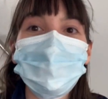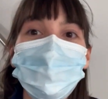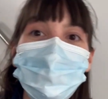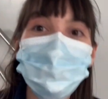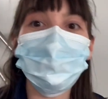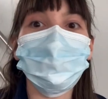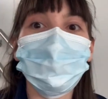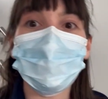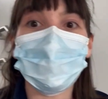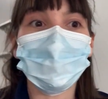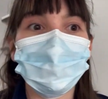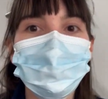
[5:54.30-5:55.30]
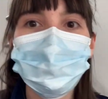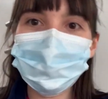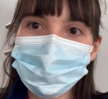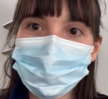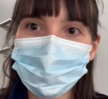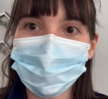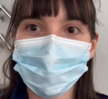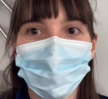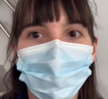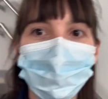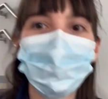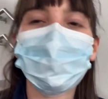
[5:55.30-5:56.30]
So it's 2 a.m.
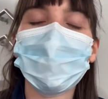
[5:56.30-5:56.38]
now